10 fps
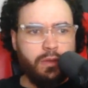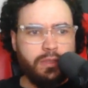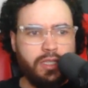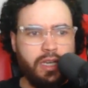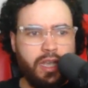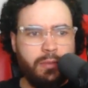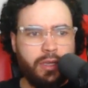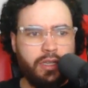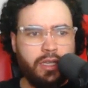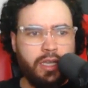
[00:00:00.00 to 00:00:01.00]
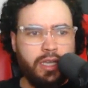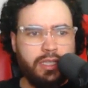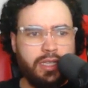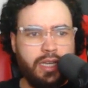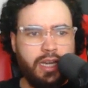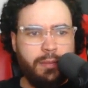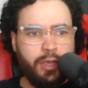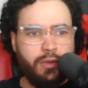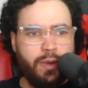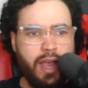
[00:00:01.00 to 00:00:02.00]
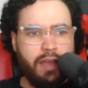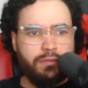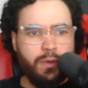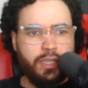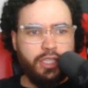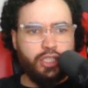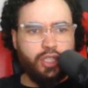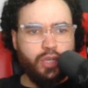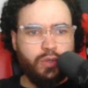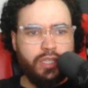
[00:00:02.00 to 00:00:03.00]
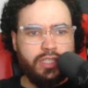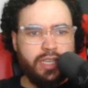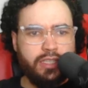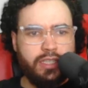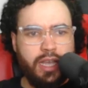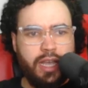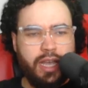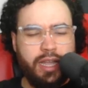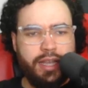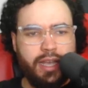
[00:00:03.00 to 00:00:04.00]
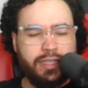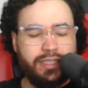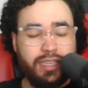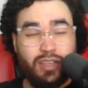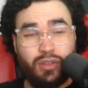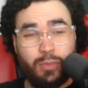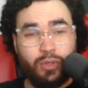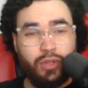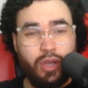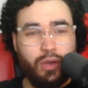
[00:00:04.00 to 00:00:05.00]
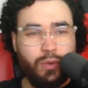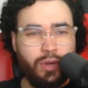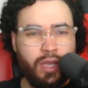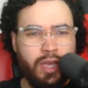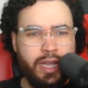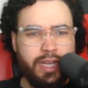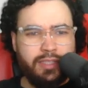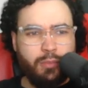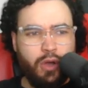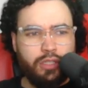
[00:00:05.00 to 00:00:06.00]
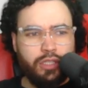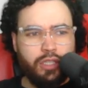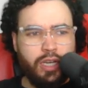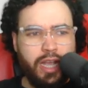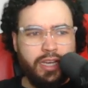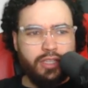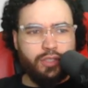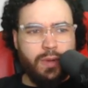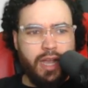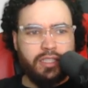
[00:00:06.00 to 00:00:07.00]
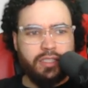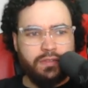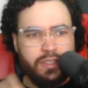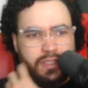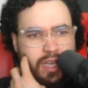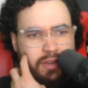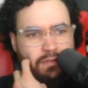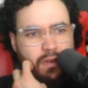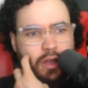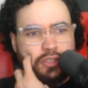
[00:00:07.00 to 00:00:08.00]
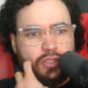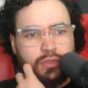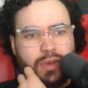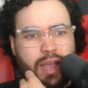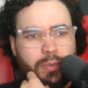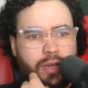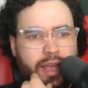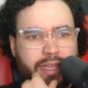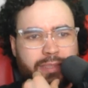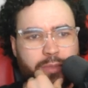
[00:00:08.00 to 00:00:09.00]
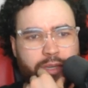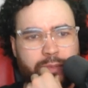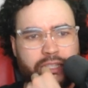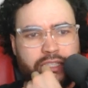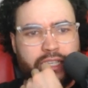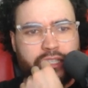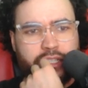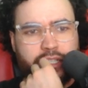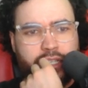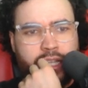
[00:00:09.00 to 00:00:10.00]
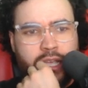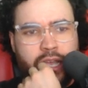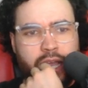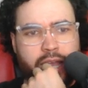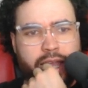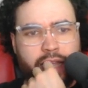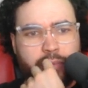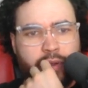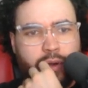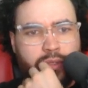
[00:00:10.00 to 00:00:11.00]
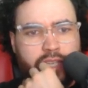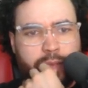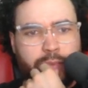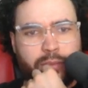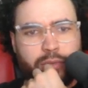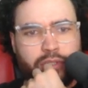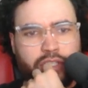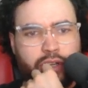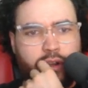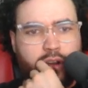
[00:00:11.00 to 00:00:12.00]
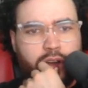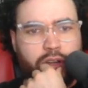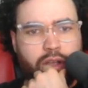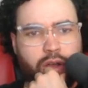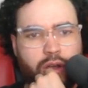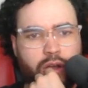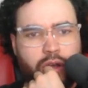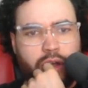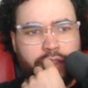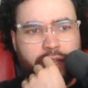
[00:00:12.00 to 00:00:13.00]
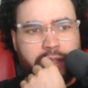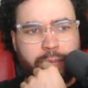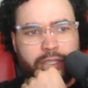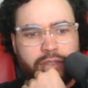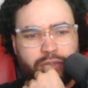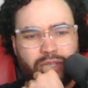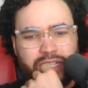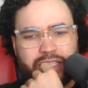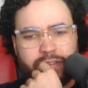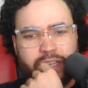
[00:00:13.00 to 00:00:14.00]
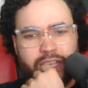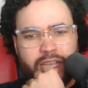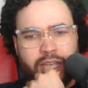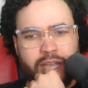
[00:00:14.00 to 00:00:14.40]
is dynamic. It's a dynamic graph where each node is an executable node. It's modular and interactive. Design fosters rapid experimentation and prototyping, pushing hard on the limits of creativity.